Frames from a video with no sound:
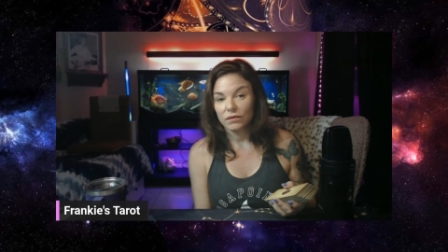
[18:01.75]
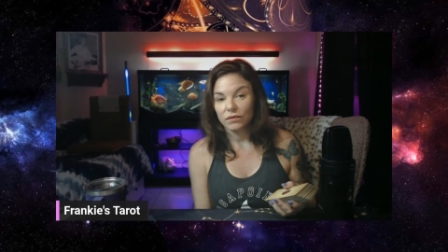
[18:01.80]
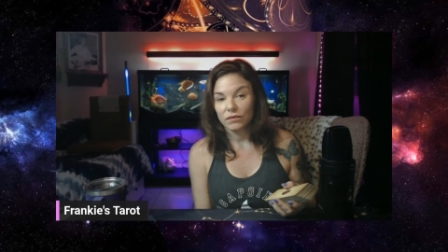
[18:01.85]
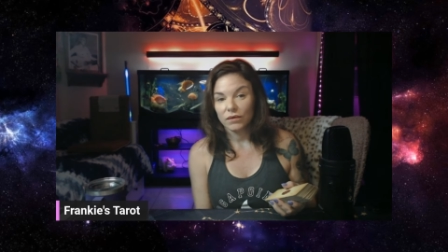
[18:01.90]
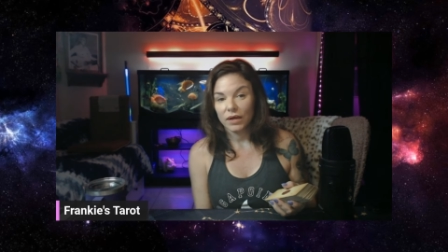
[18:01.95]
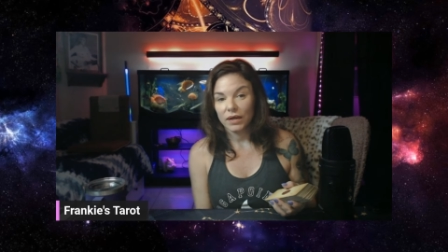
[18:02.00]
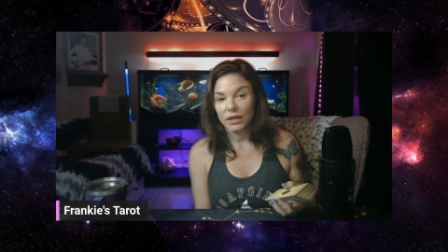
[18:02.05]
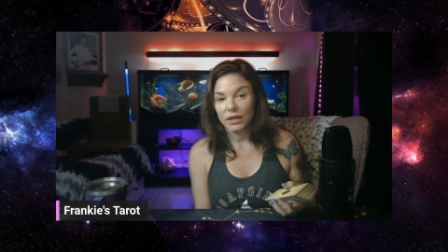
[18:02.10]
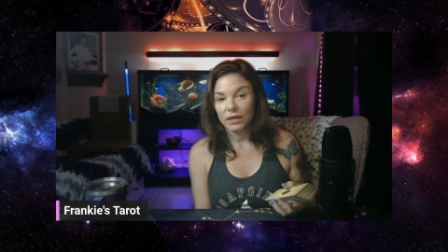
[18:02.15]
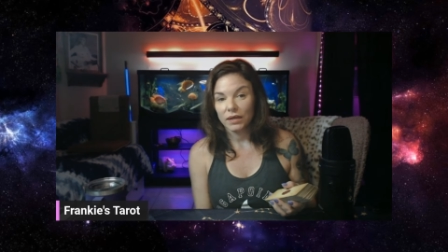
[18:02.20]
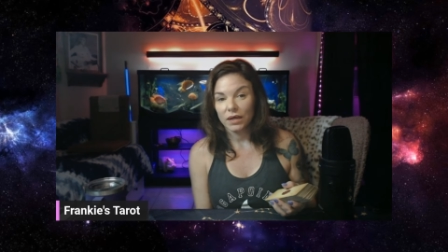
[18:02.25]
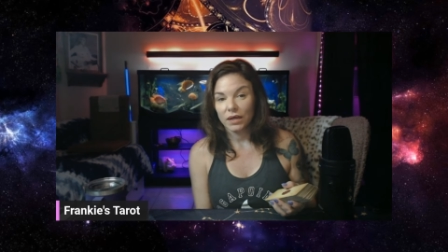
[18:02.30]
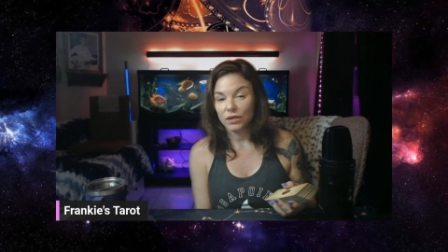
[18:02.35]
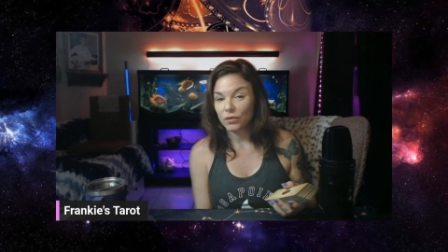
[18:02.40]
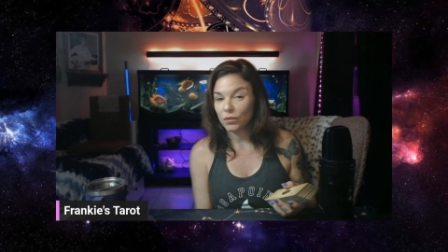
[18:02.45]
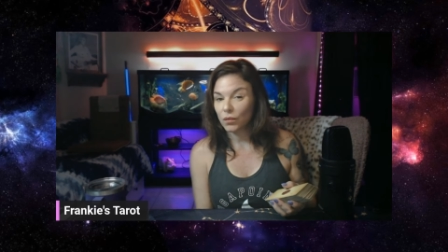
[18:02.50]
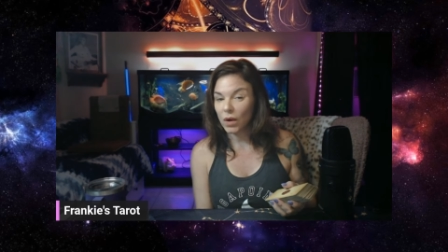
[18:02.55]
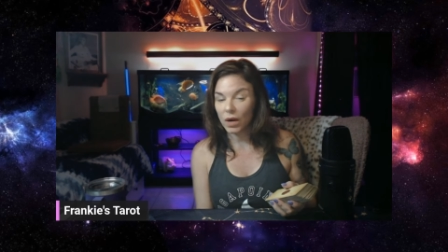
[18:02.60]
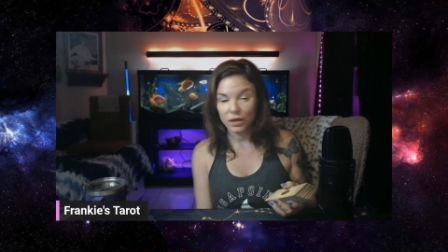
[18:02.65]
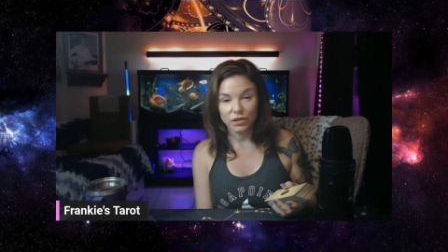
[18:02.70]
Right. And
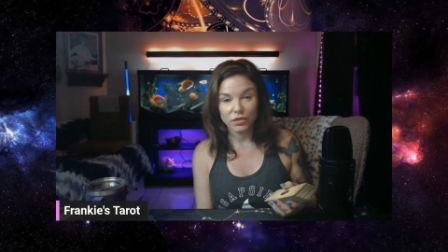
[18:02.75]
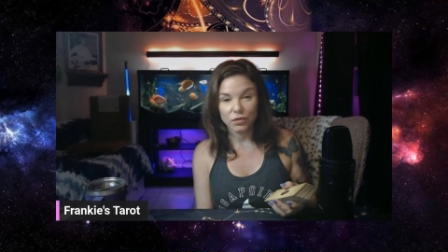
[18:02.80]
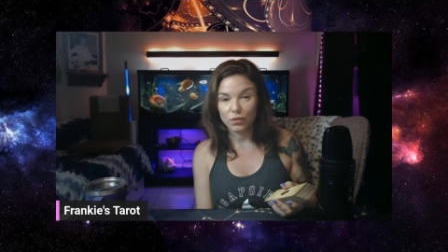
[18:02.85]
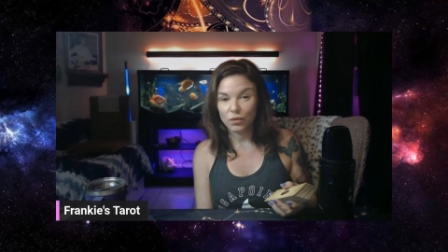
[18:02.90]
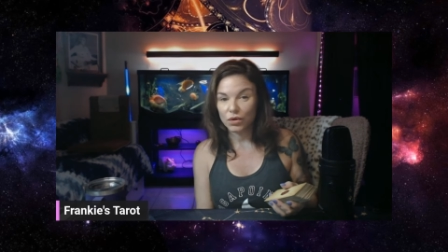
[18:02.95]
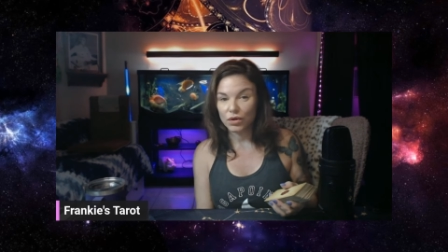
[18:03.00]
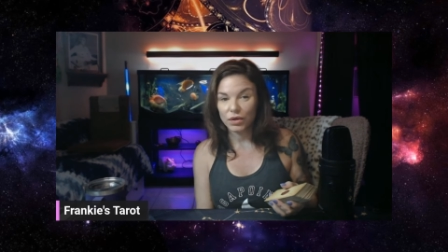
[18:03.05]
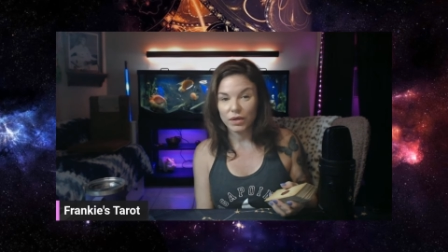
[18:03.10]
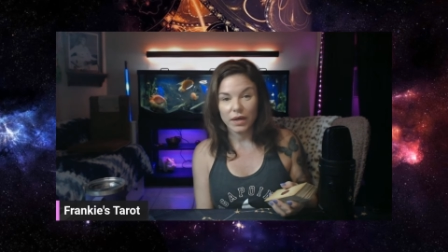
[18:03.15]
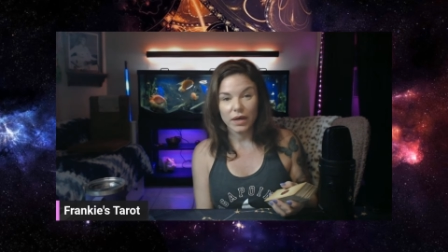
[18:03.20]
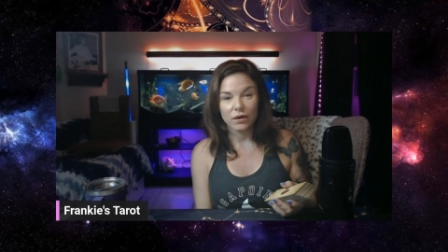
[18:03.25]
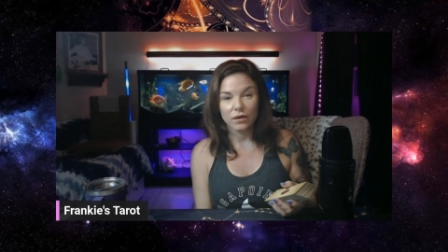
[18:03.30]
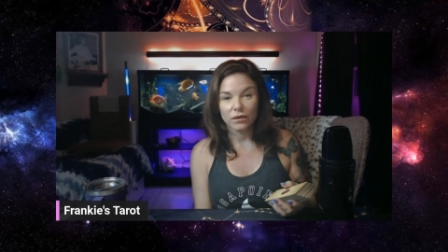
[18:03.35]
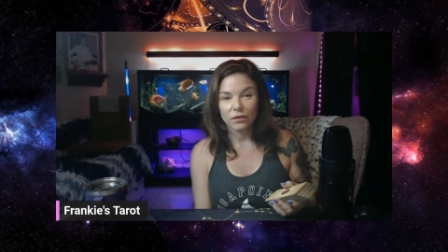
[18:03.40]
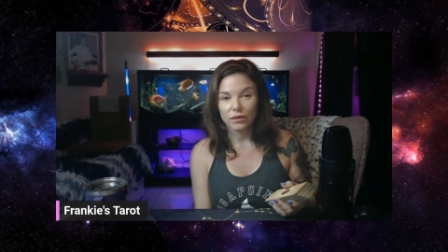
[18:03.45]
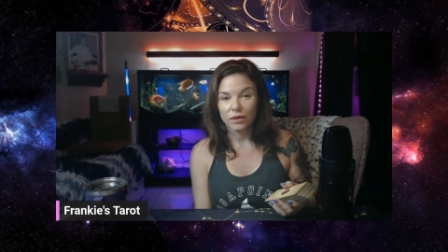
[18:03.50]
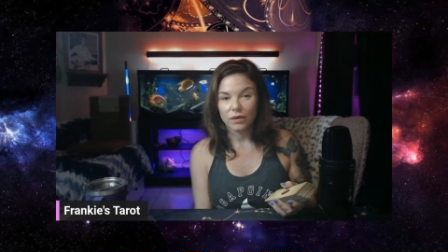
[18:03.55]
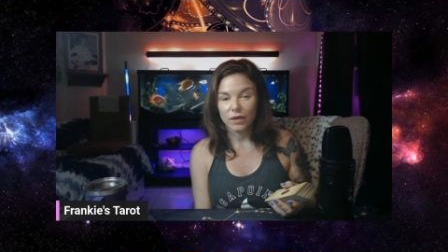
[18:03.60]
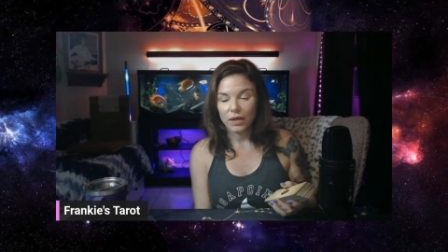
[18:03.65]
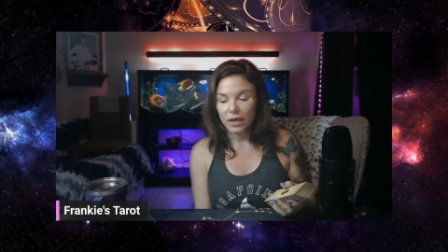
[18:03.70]
you want it to work
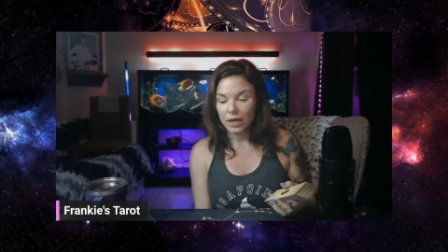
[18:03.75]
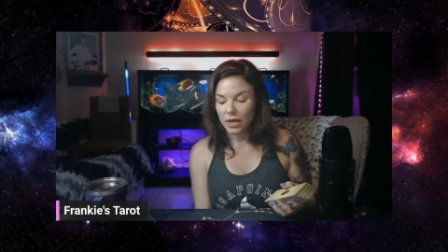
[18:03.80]
out.